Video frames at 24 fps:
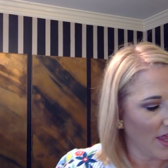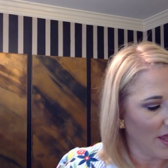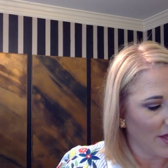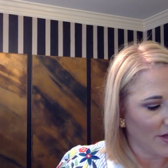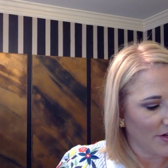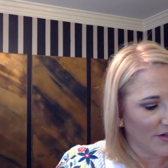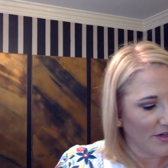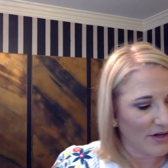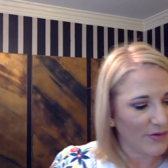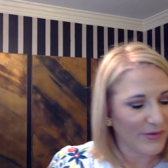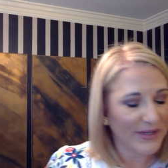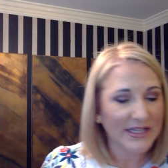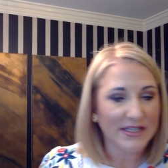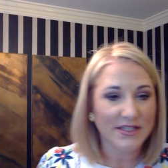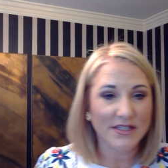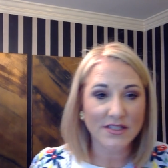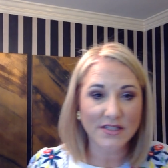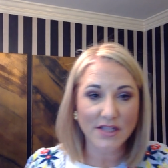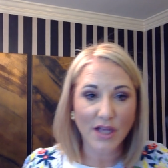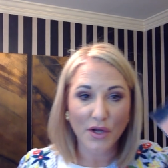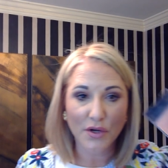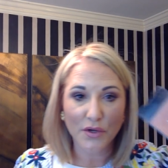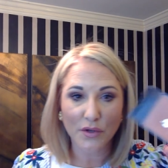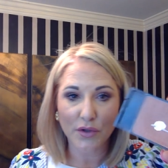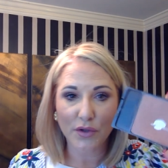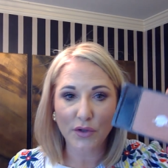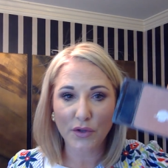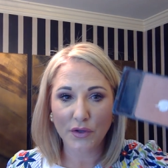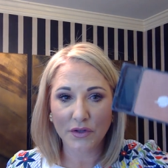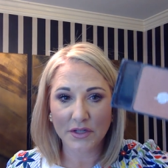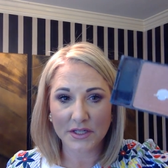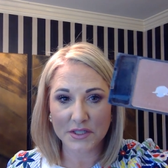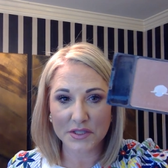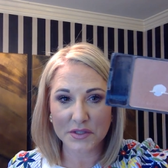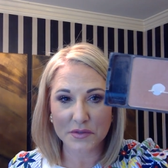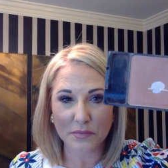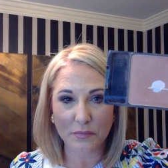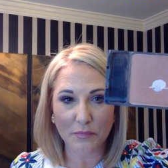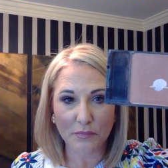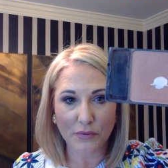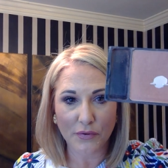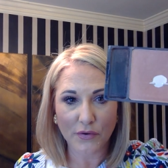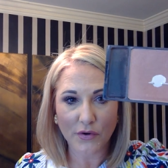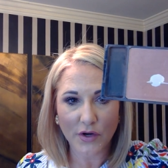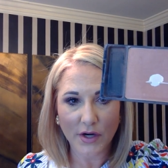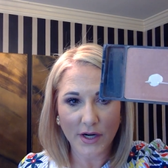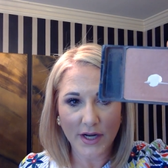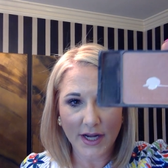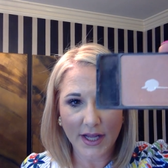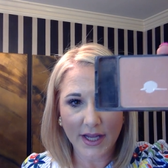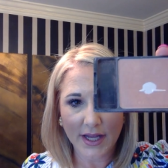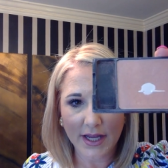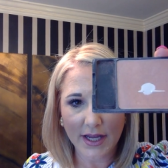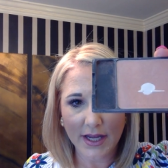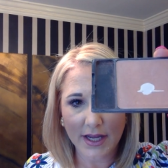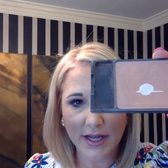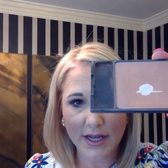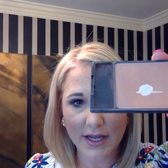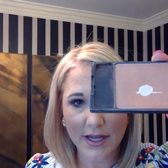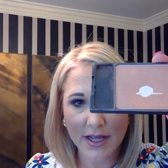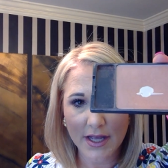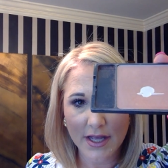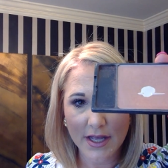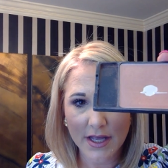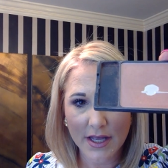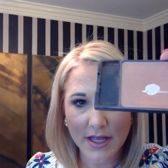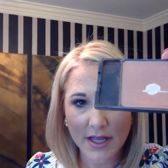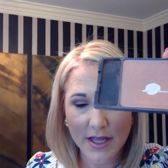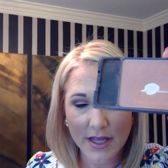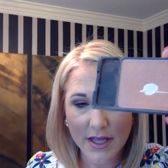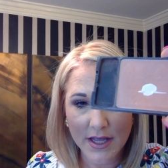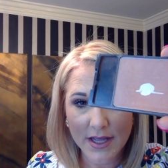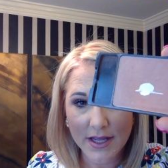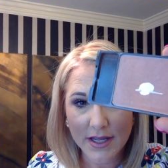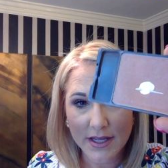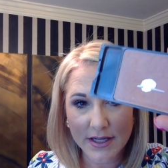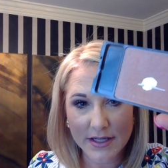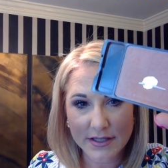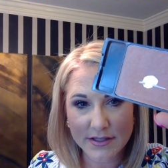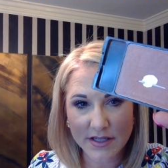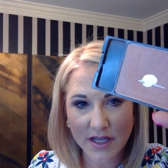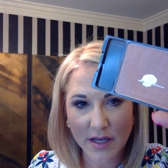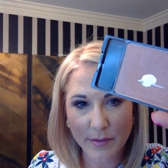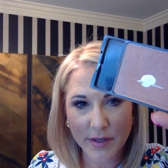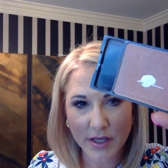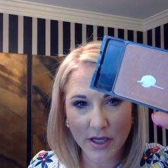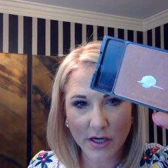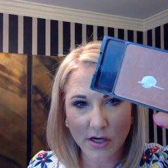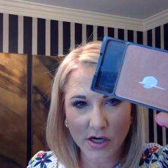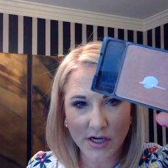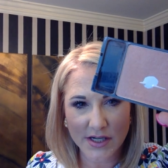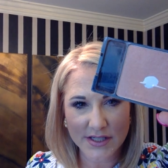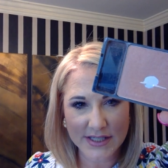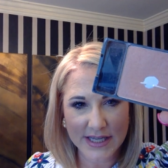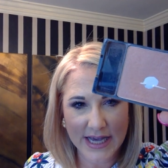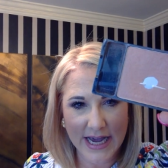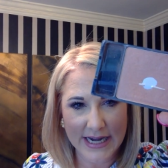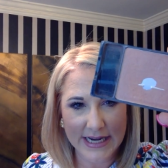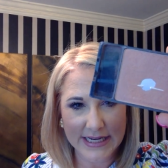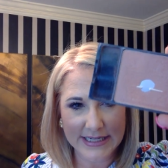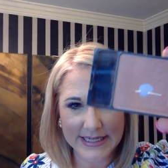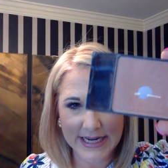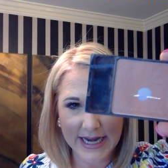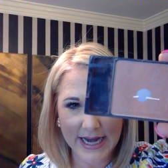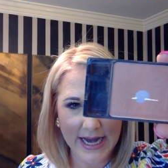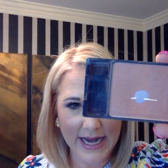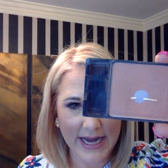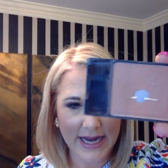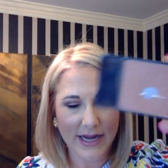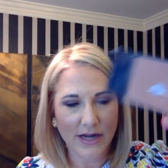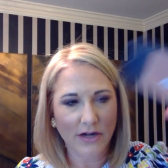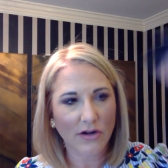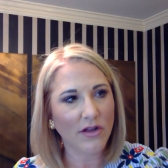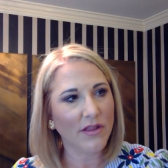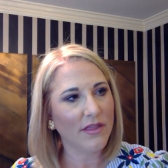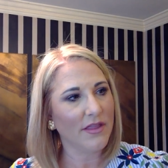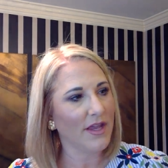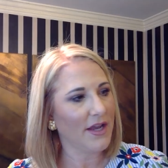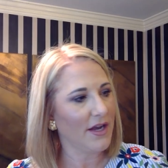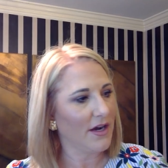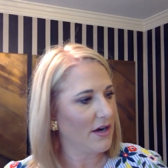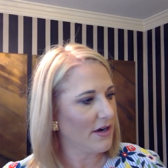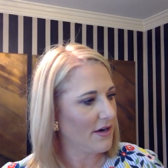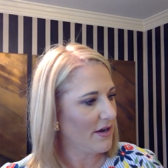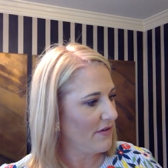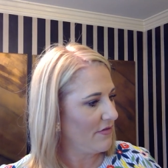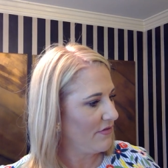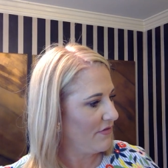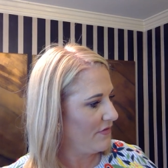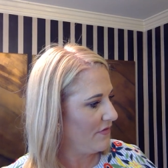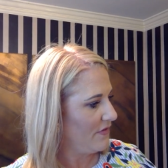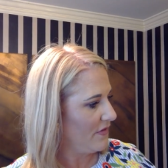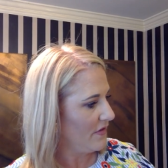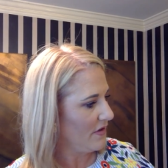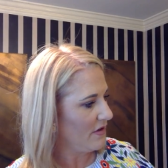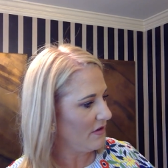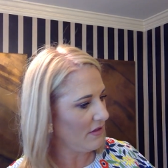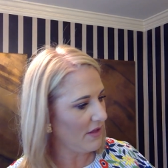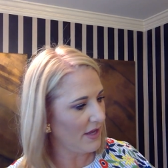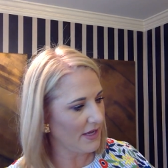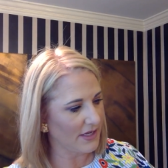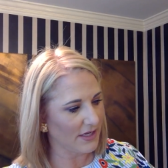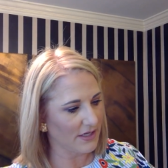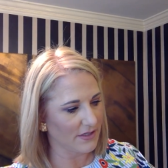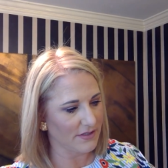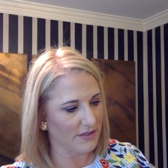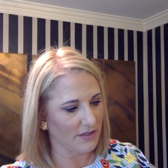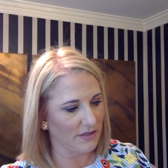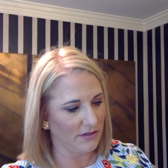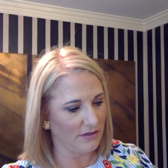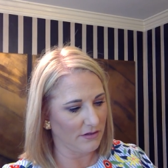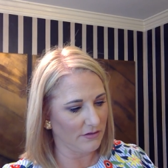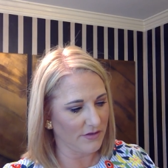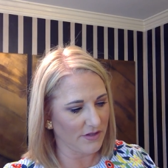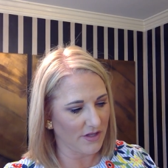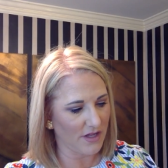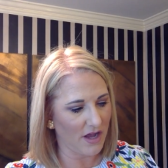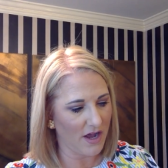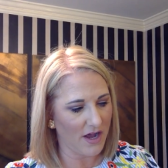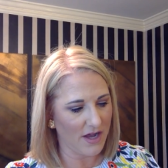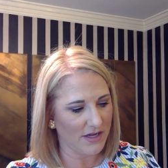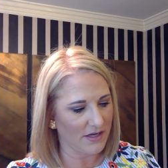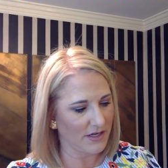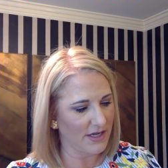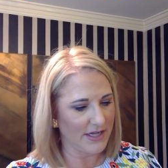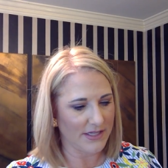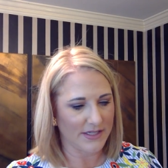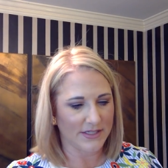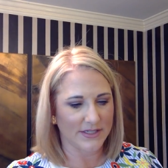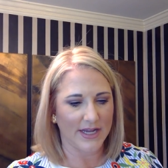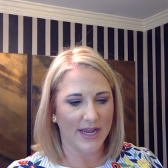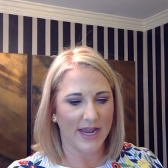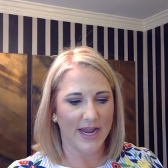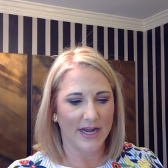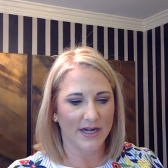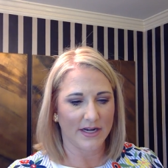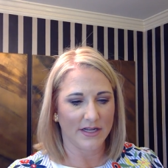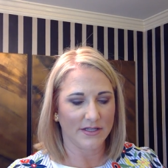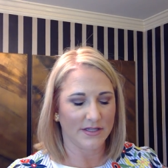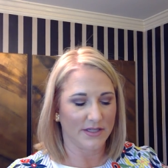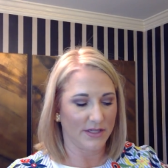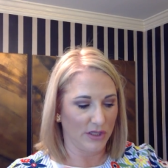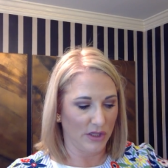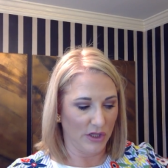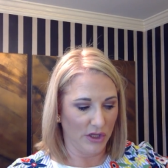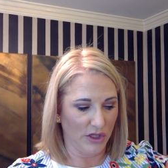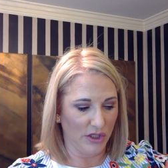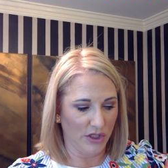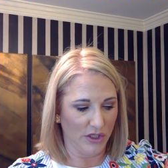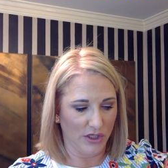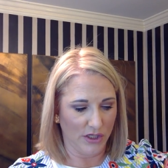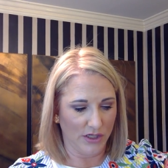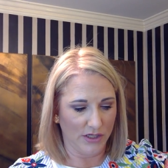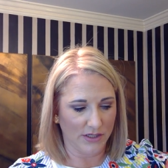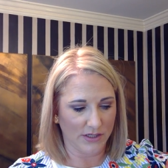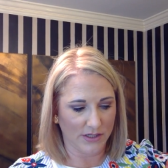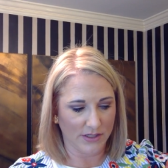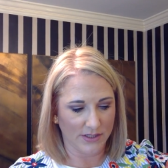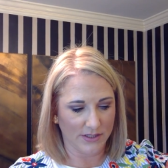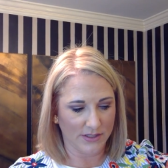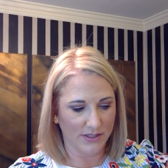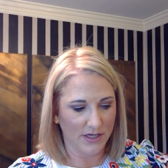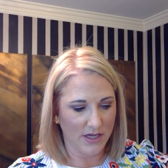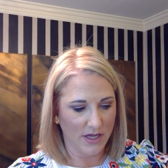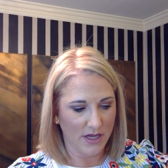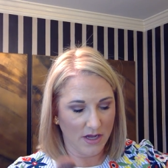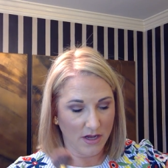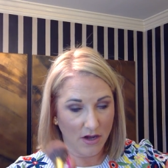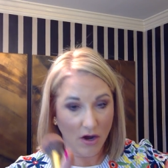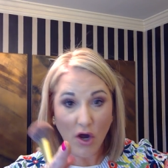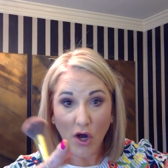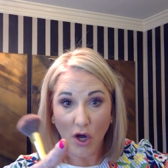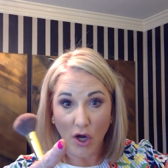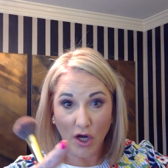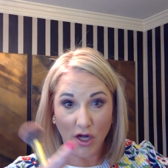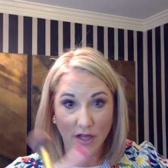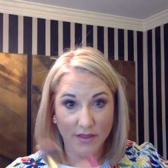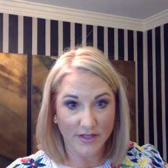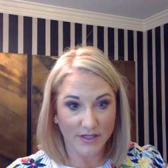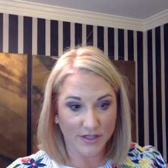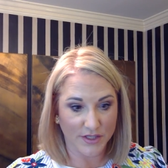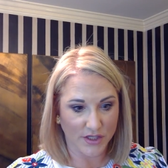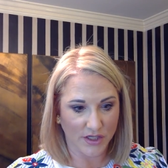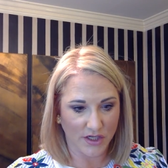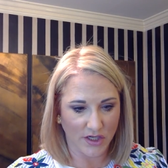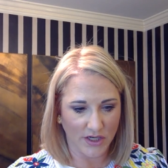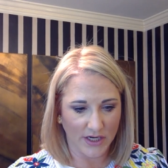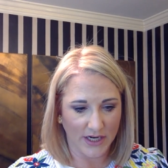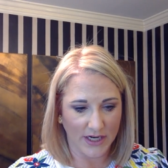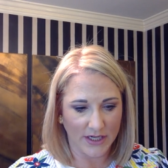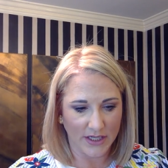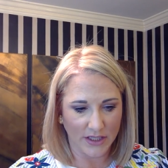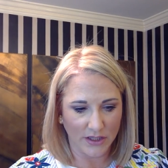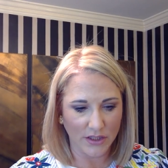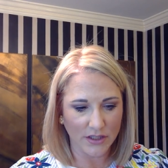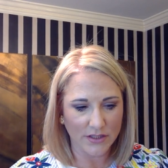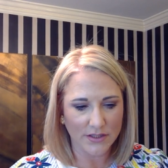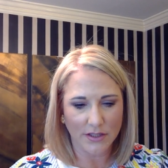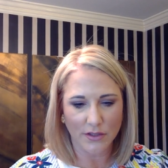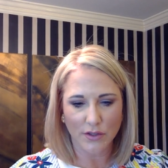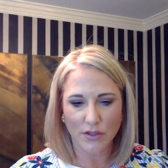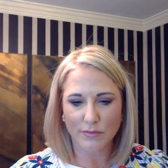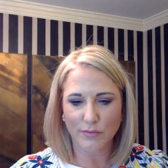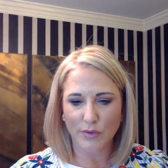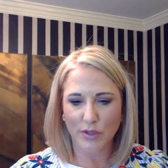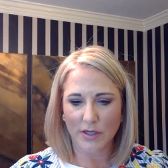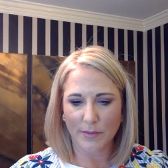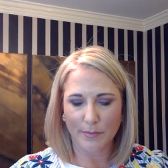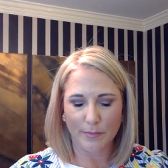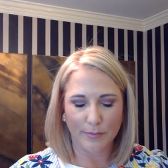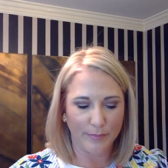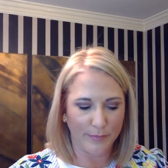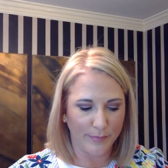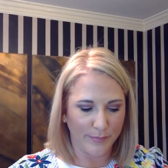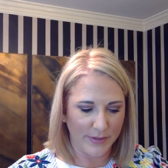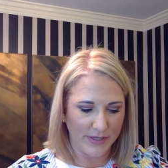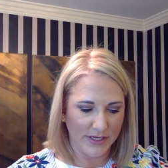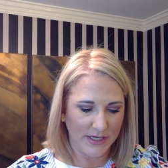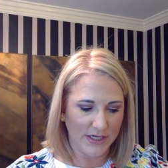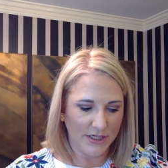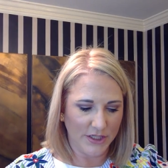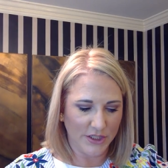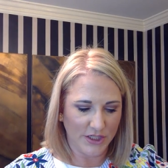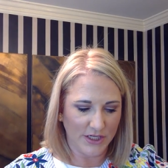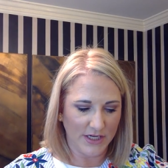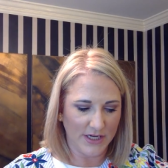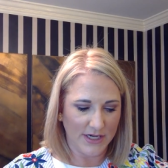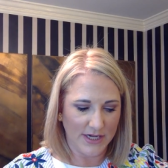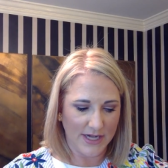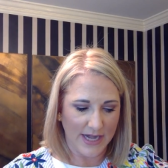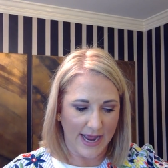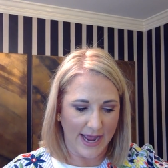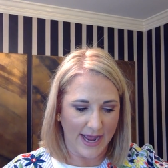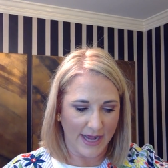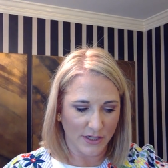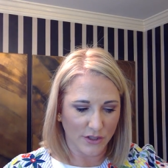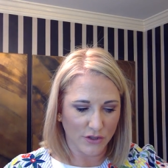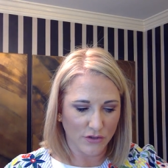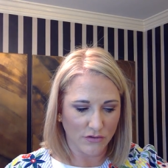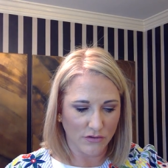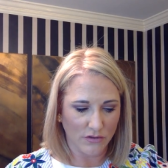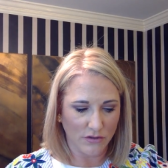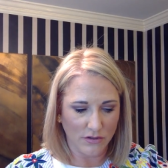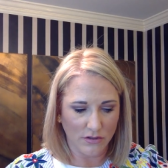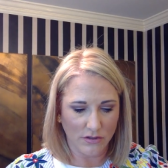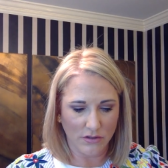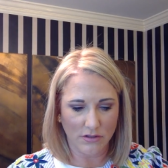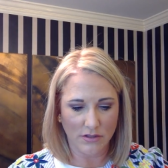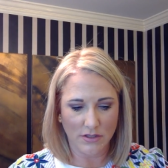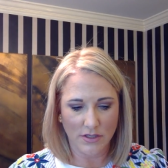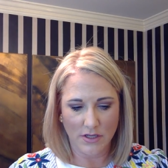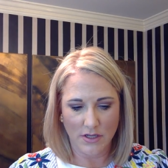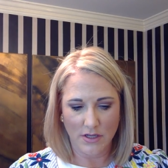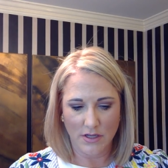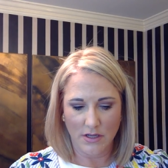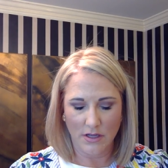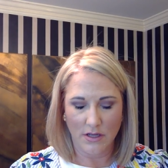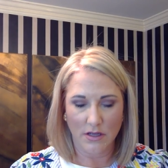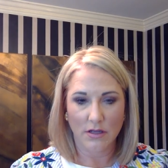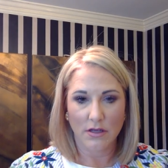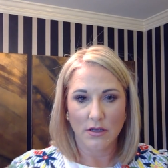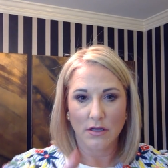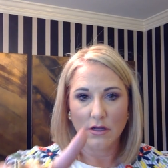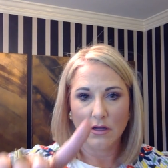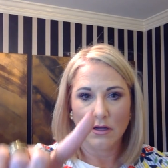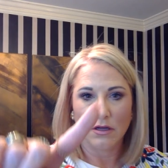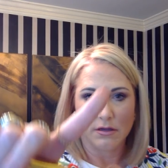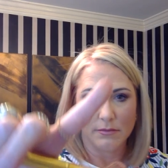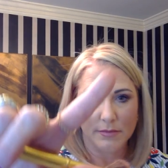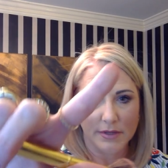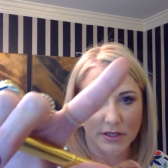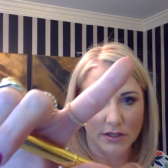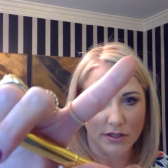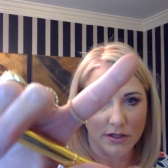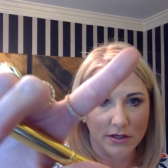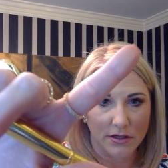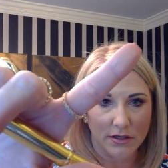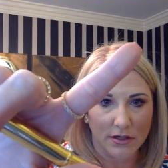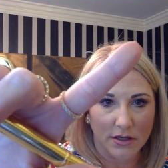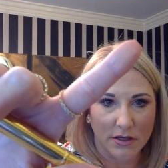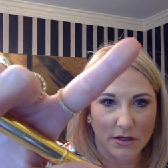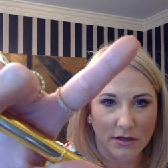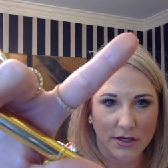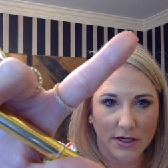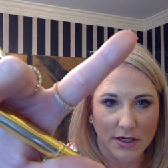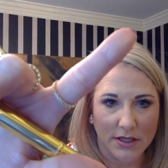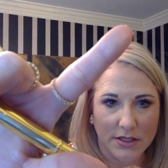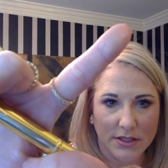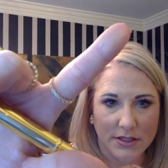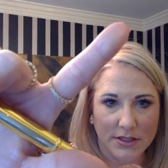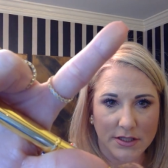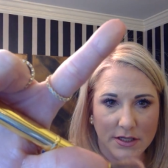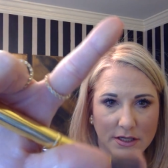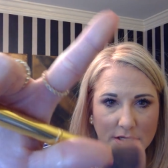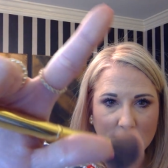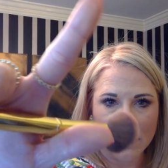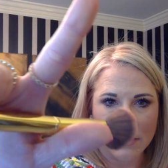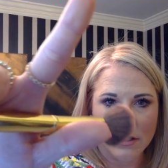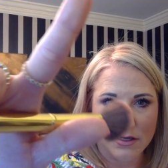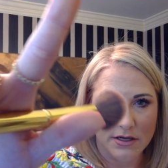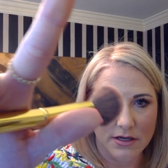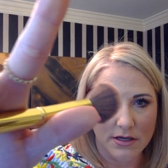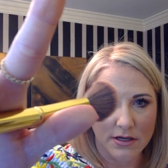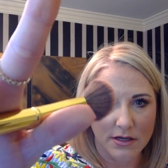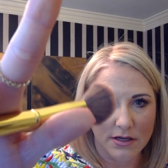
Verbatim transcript: I don't know. It's subtle. It's pretty. It's coming across kind of tan on there, and I feel like it's a not as tan as it looks on the screen. It looks a little more peachy natural. I mean, look. Can you see?